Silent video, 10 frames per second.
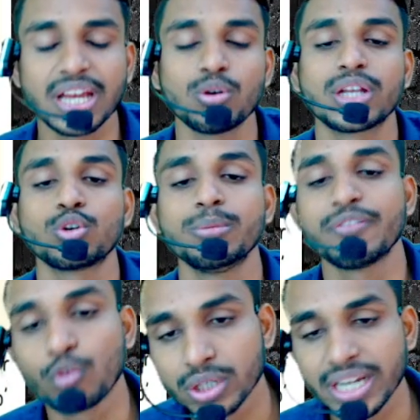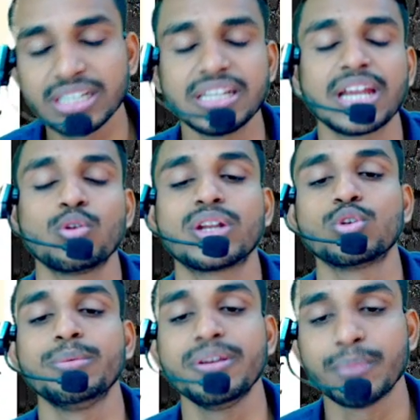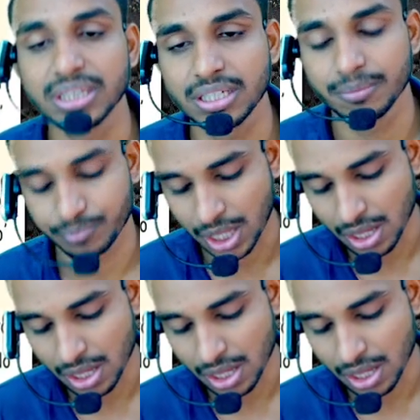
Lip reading: regular could be fortnightly, regular could be monthly.